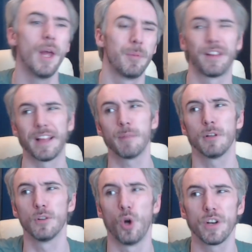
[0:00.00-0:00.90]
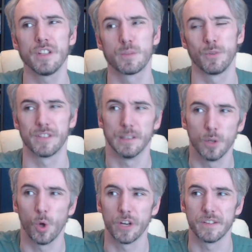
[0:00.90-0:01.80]
But the thing about Lawrence was that
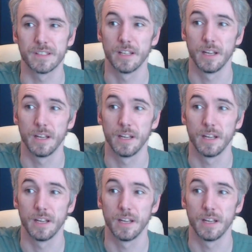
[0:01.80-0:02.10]
Lawrence